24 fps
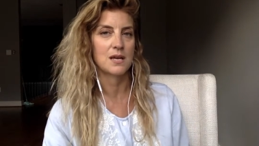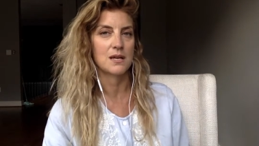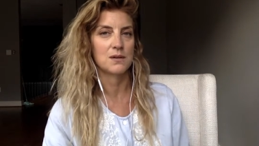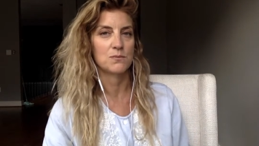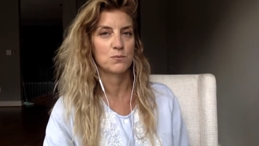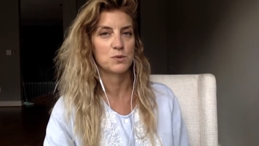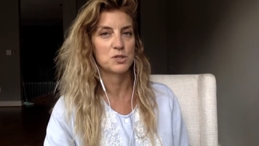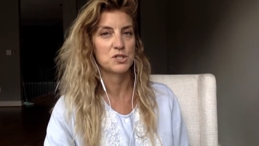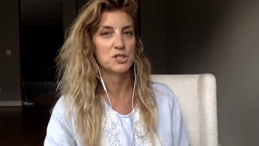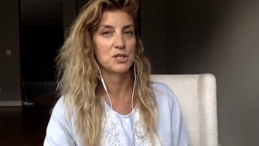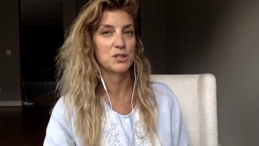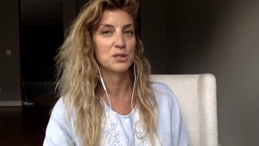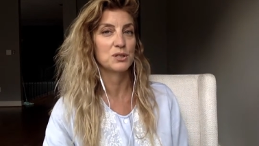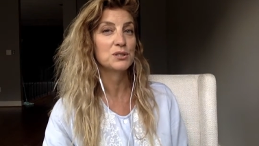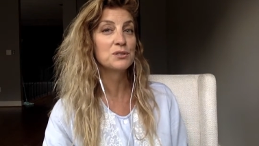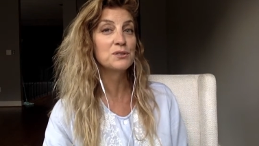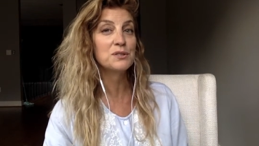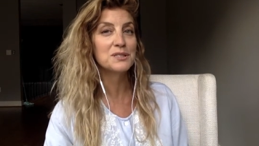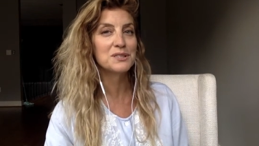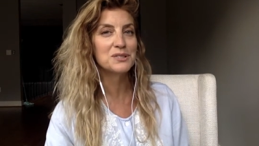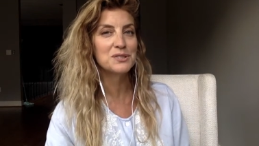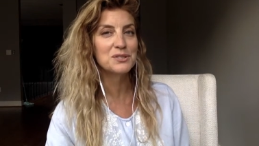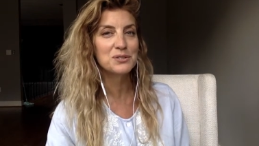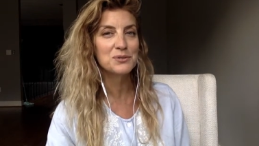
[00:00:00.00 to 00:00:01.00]
which
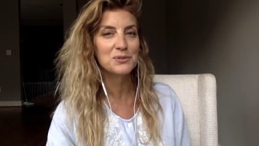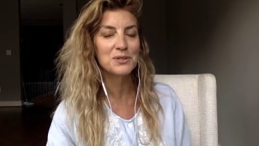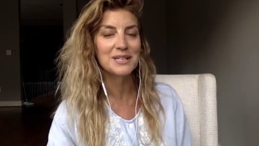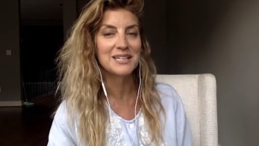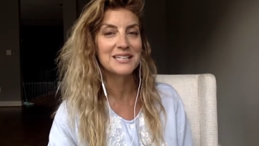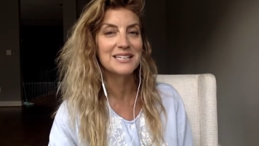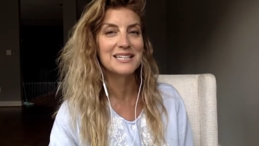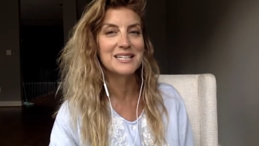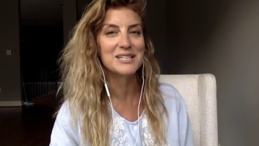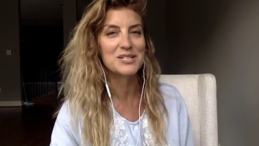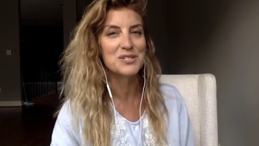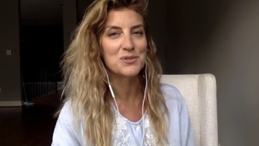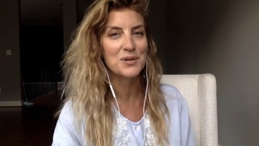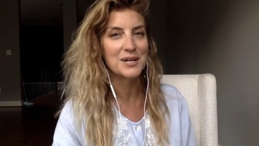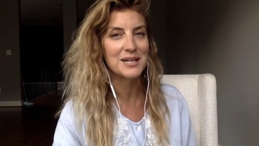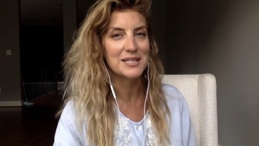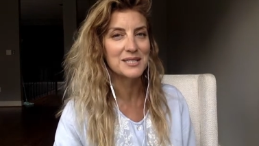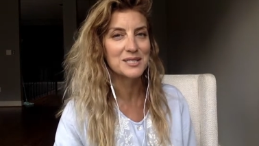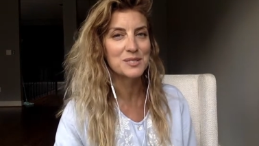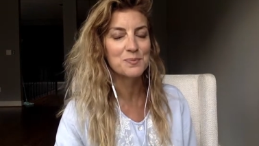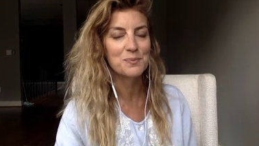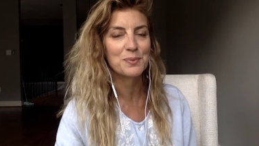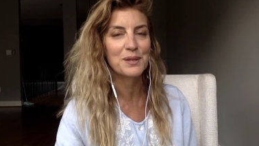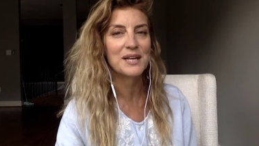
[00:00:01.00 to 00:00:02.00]
included 2 kidney
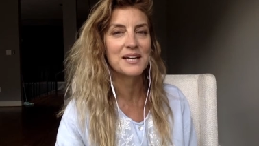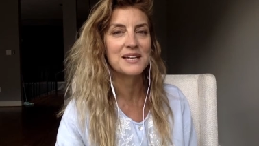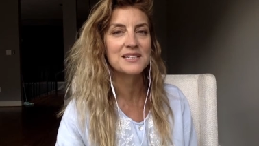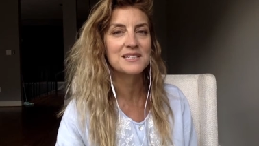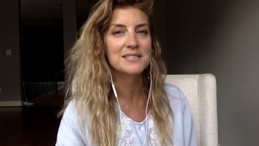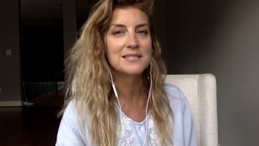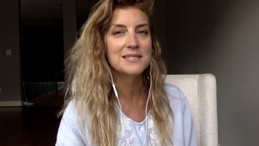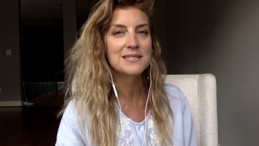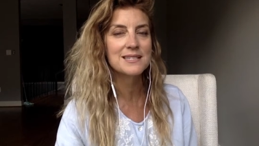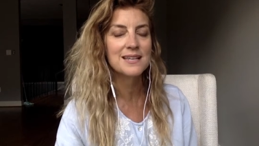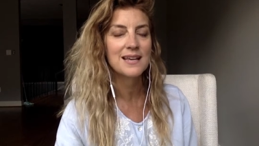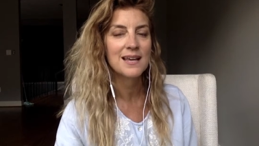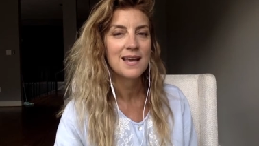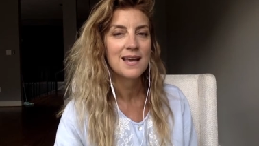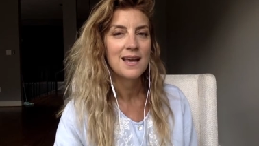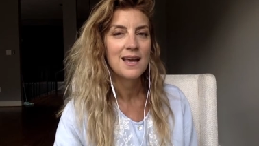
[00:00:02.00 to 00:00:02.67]
transplants